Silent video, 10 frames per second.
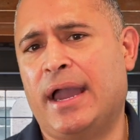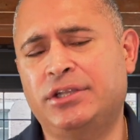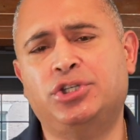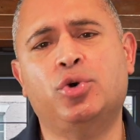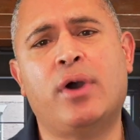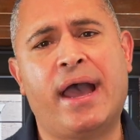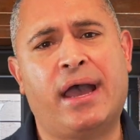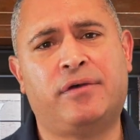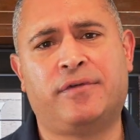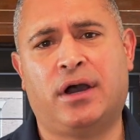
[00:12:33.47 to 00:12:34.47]
I do
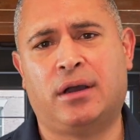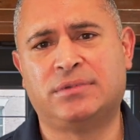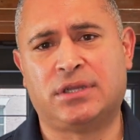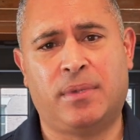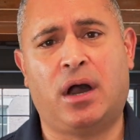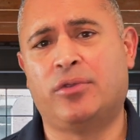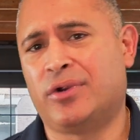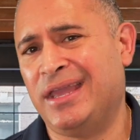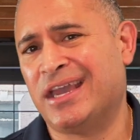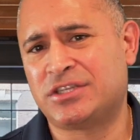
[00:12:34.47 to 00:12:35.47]
have some
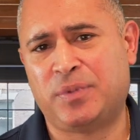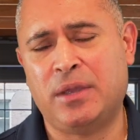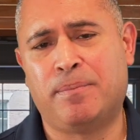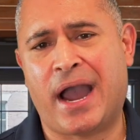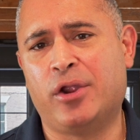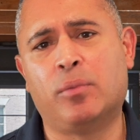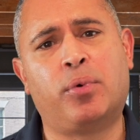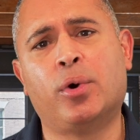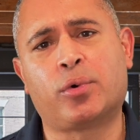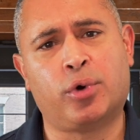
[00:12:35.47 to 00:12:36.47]
other EXP buyer
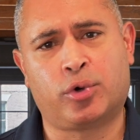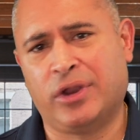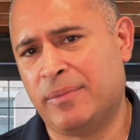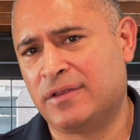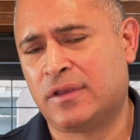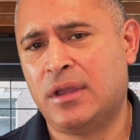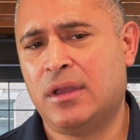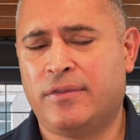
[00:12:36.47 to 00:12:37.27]
broker agreements